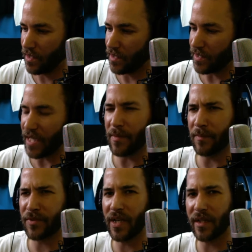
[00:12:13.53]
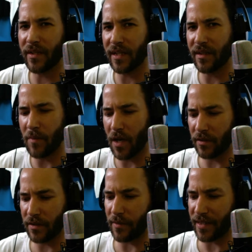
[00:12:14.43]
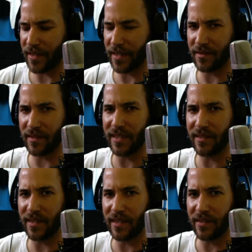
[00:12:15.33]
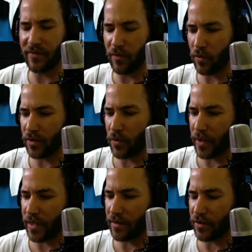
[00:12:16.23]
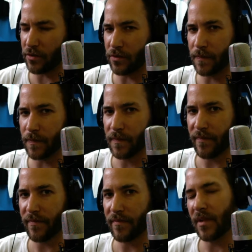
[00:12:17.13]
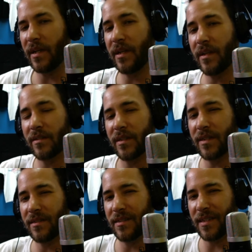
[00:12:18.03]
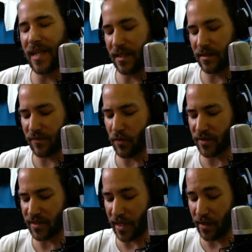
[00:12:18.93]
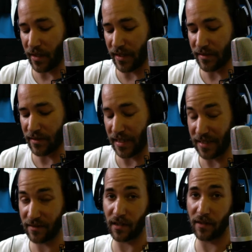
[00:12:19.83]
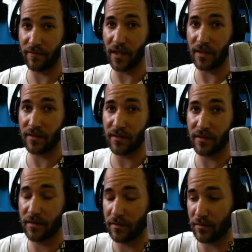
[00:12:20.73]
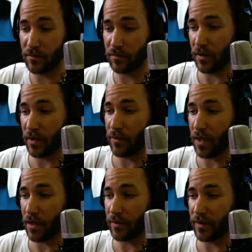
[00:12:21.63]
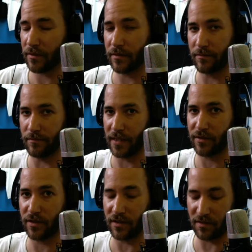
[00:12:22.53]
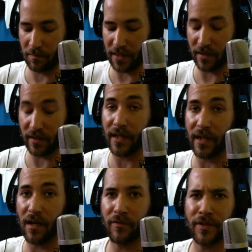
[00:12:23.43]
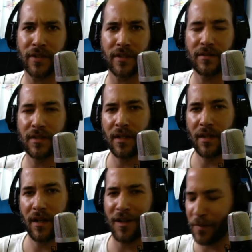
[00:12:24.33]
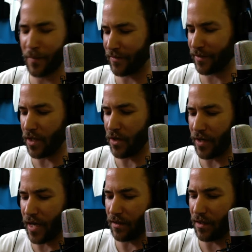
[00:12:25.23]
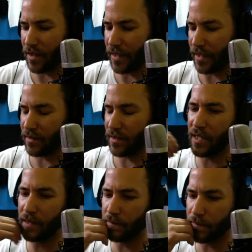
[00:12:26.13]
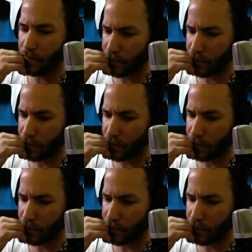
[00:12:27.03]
damn. I'm trying to think of the model number. I think the DT422, and it it has forced air, and it's it served us really well. We actually just paid the thing off. We took a little bit of a loan out on it. Um,